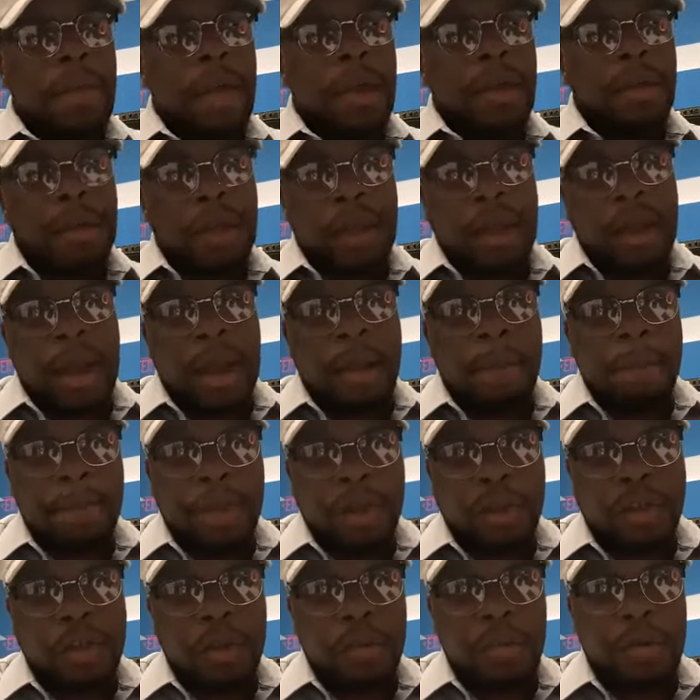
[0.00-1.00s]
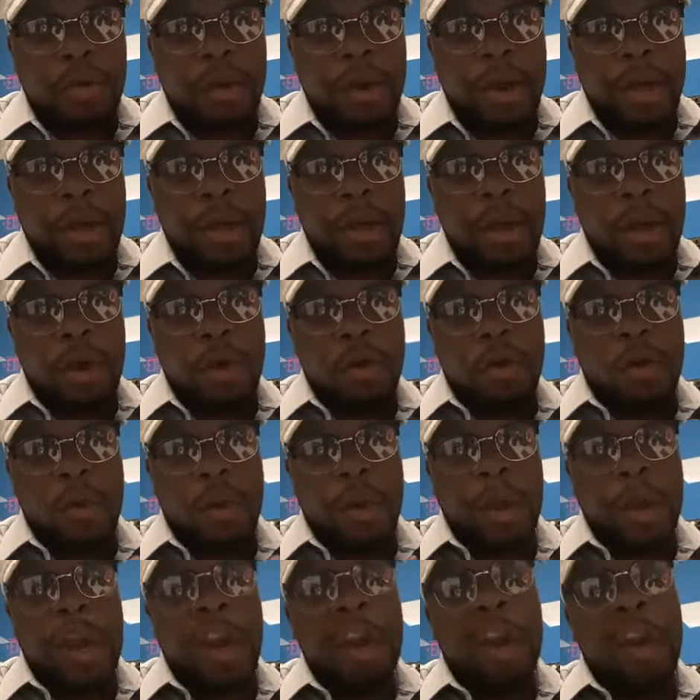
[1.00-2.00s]
Again, I'm Bishop Gregg L.
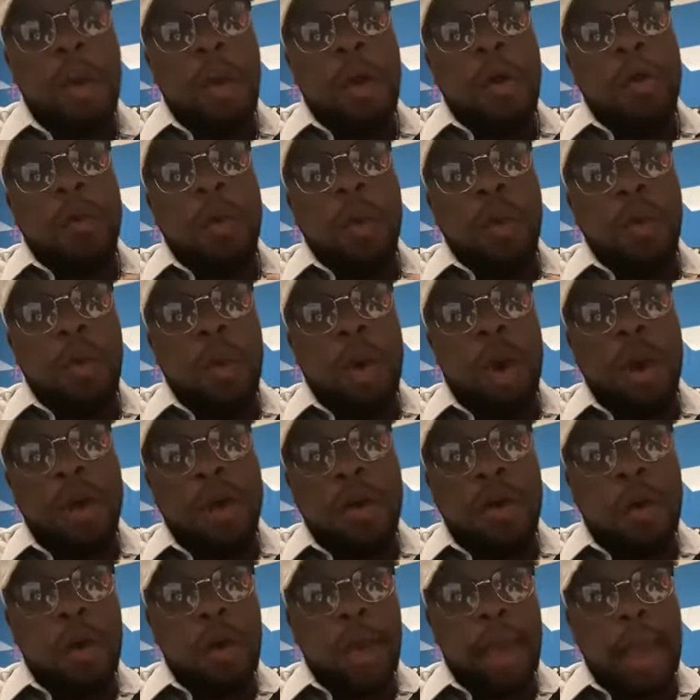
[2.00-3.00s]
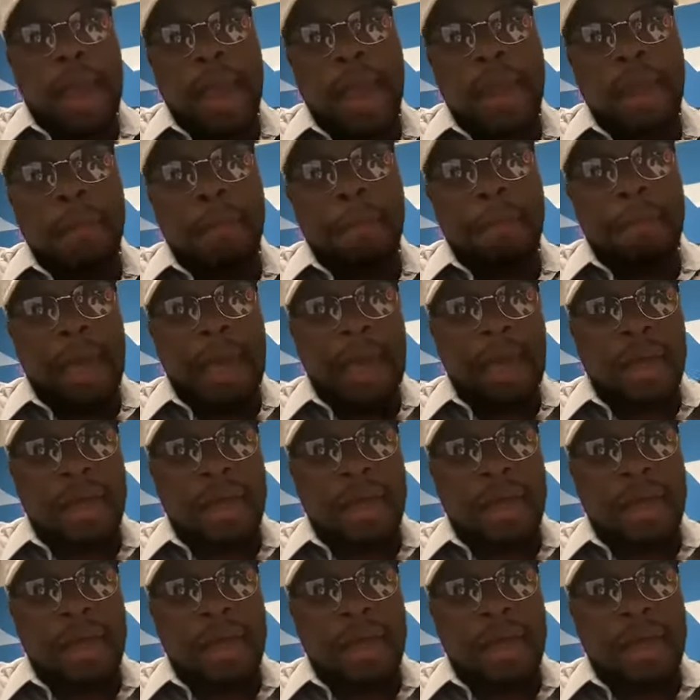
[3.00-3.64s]
Greer. We want to go ahead and